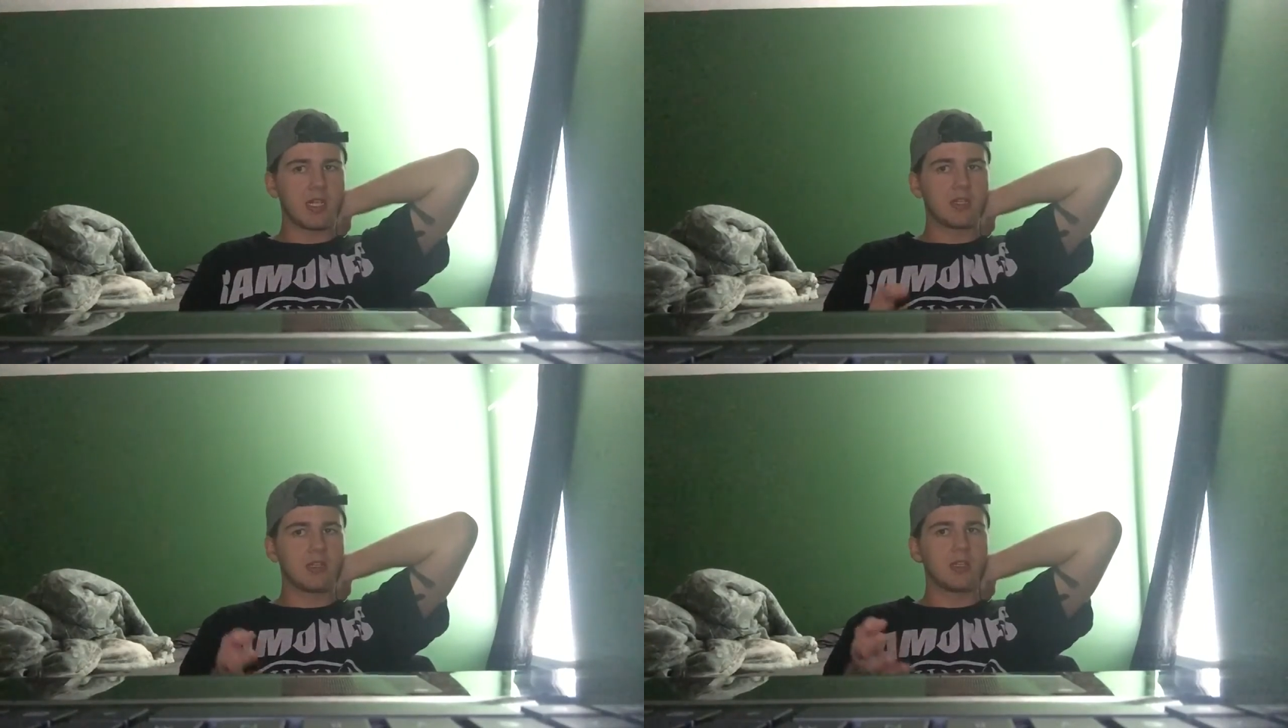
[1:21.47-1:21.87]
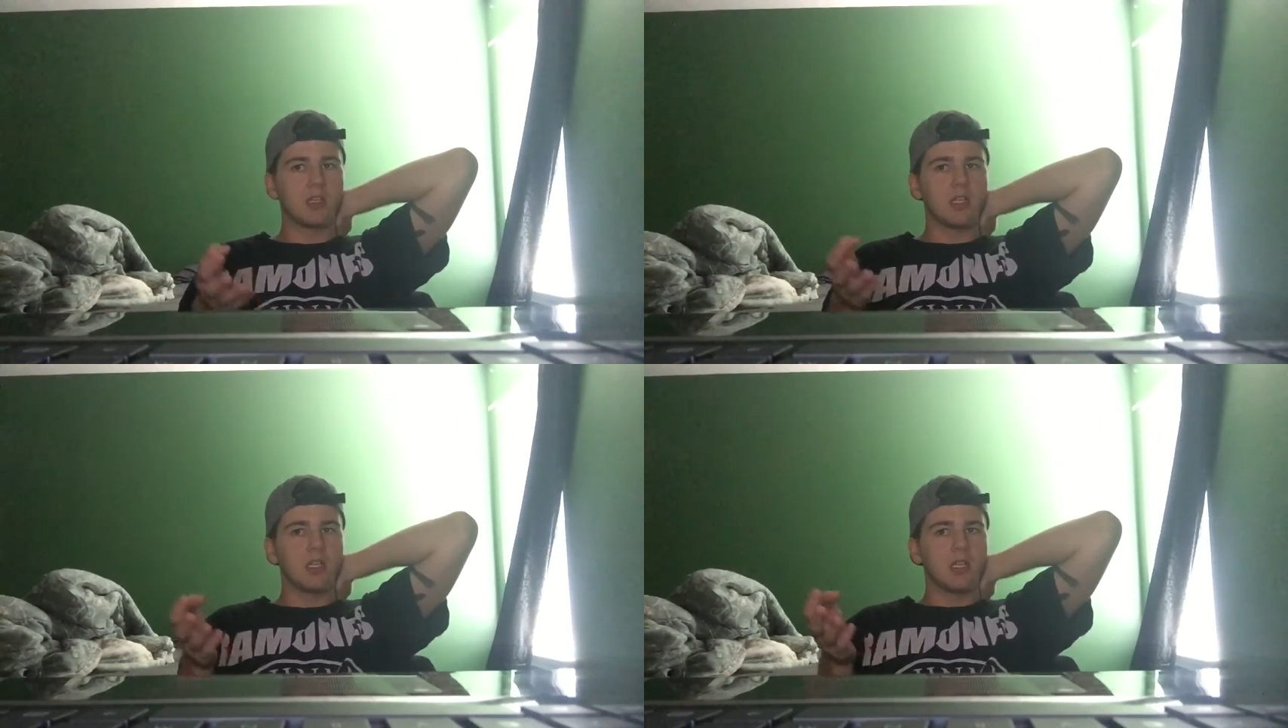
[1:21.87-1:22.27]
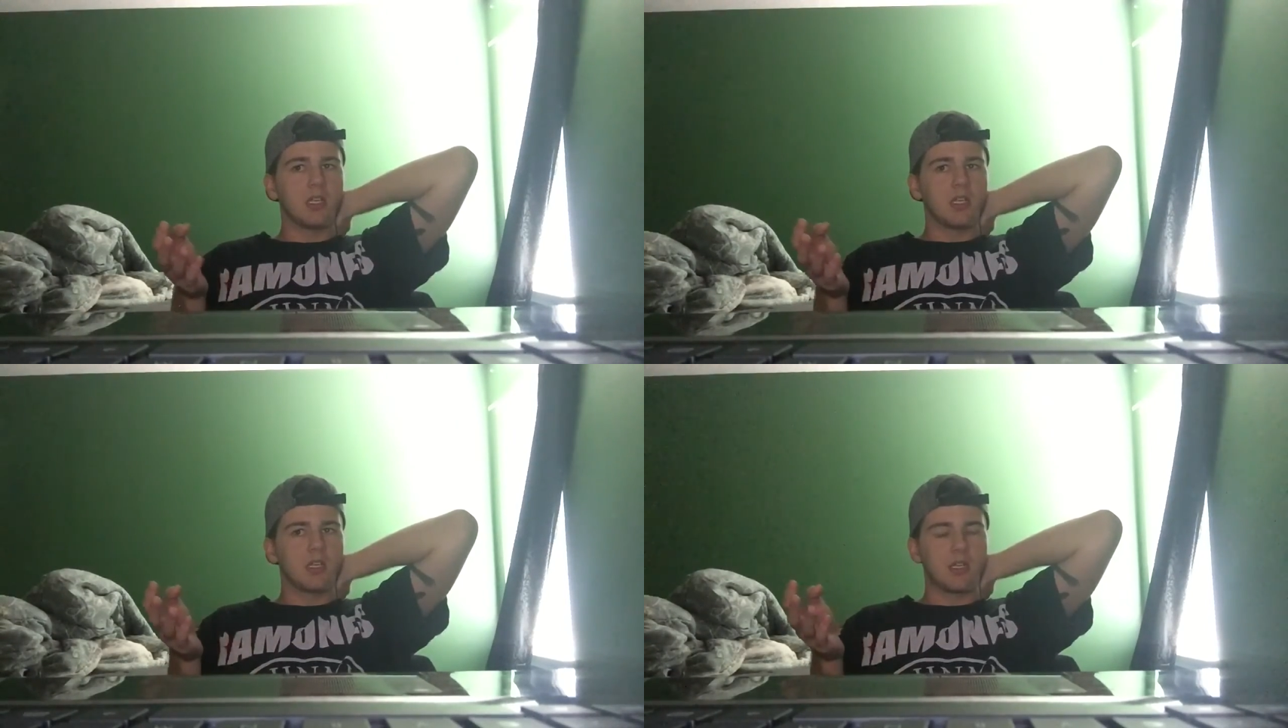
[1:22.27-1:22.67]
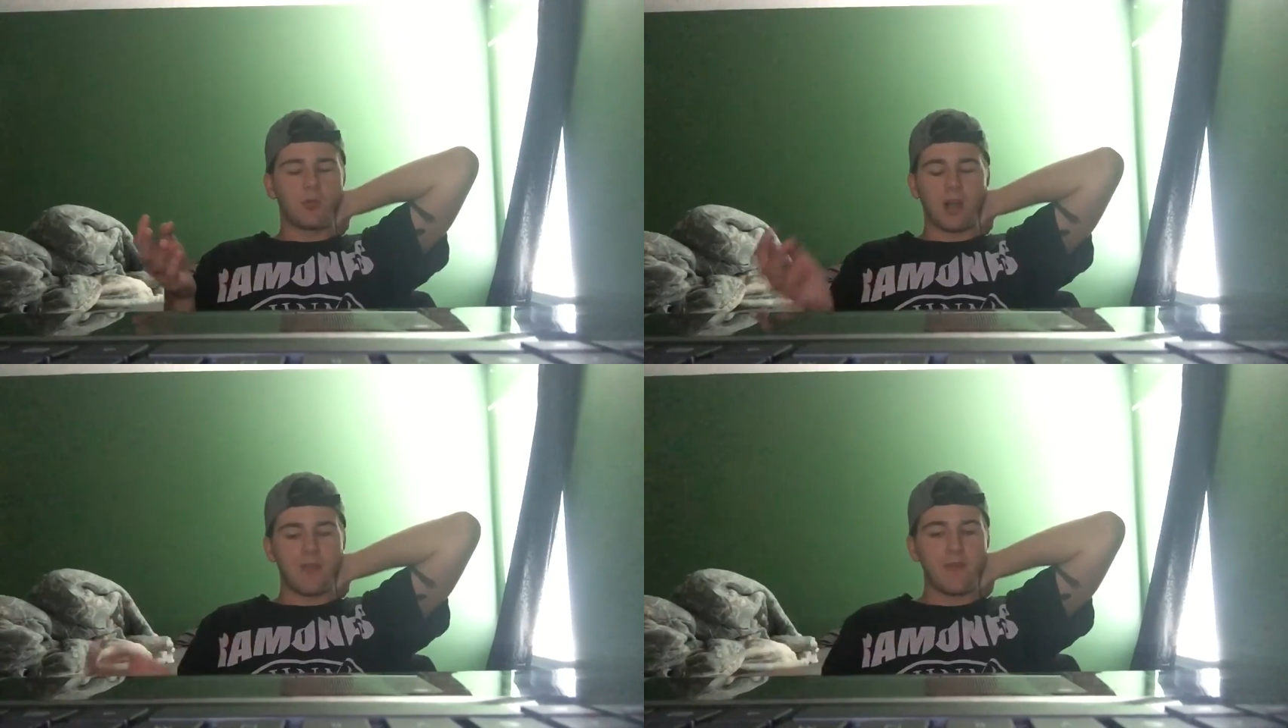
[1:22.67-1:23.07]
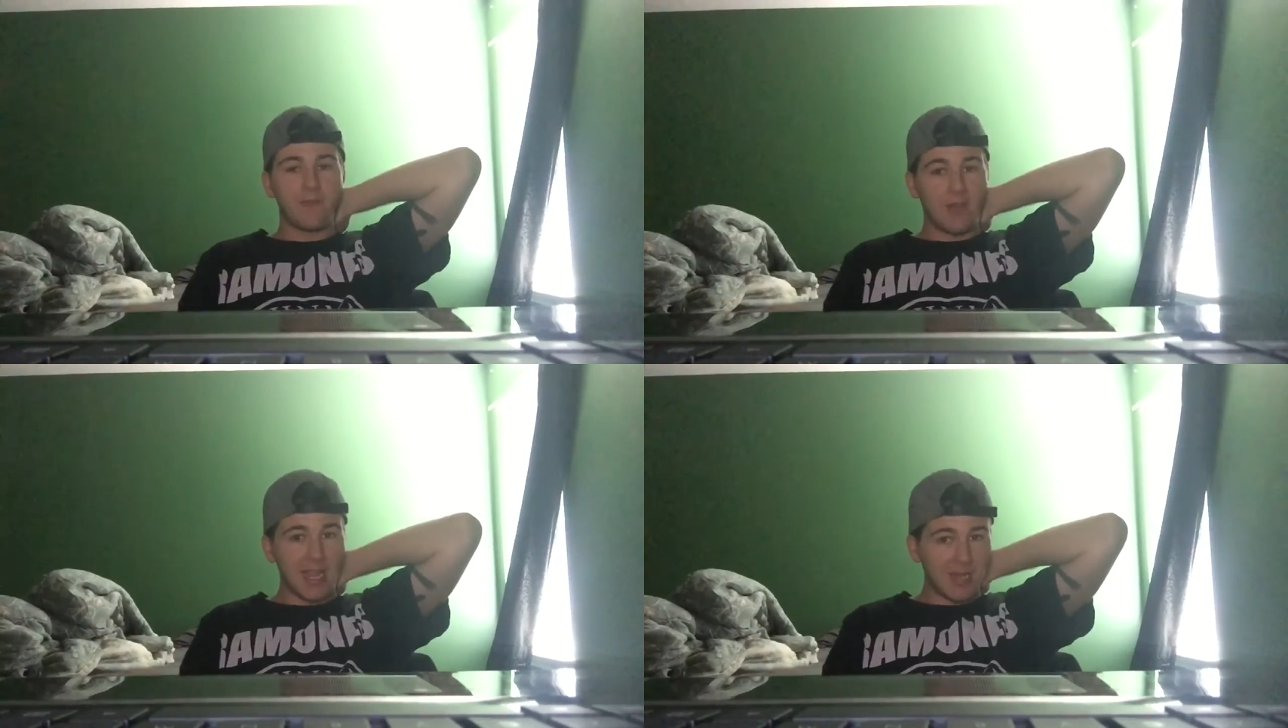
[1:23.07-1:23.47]
They want to have a
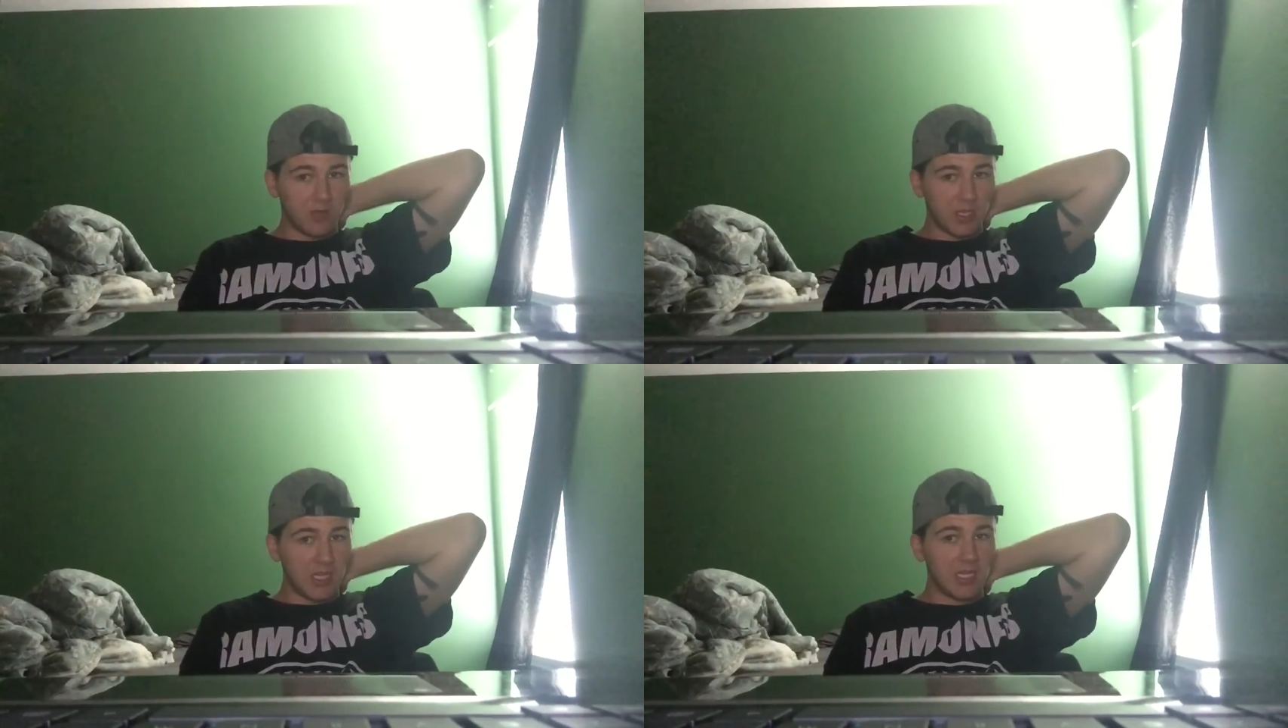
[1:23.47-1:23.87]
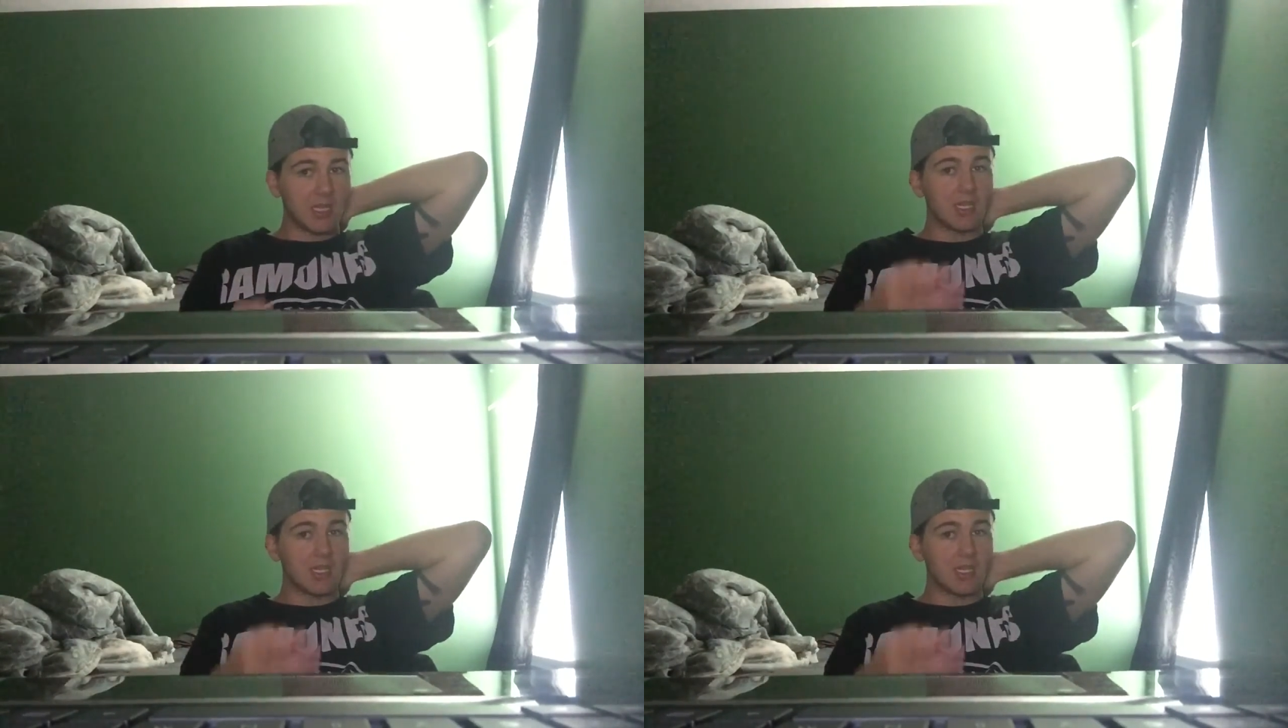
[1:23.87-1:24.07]
family.